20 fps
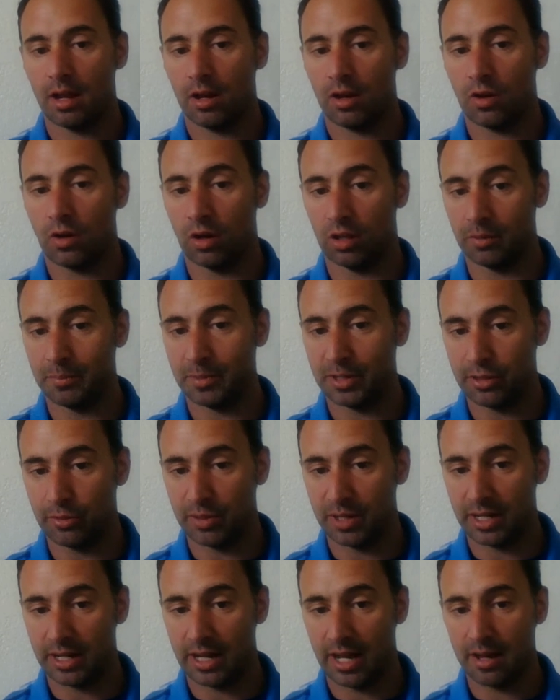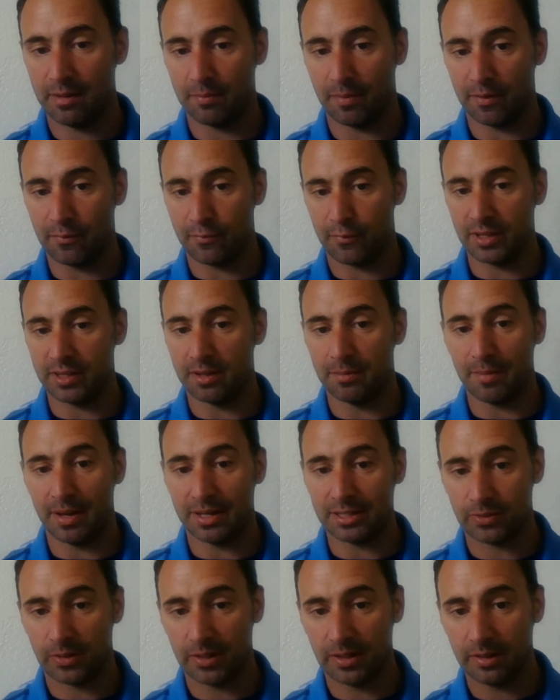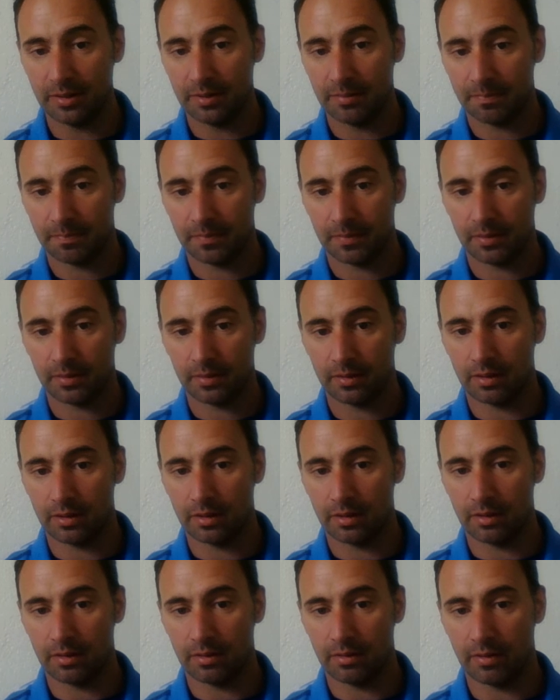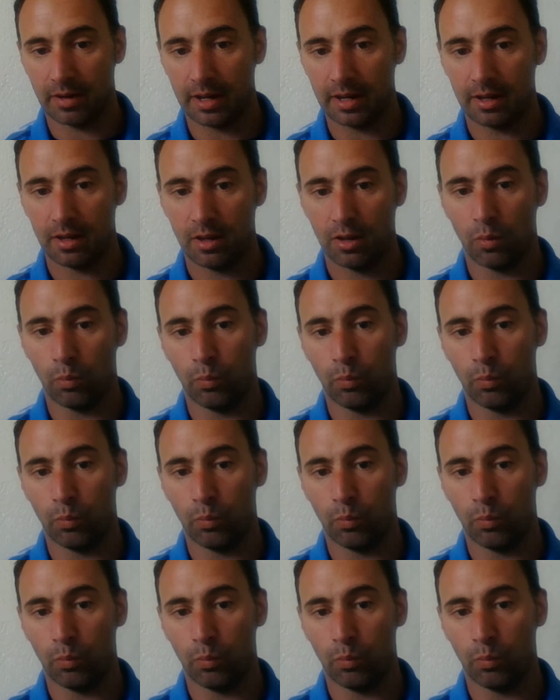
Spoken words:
Carla McEwen and I, my friend and mentor, all right,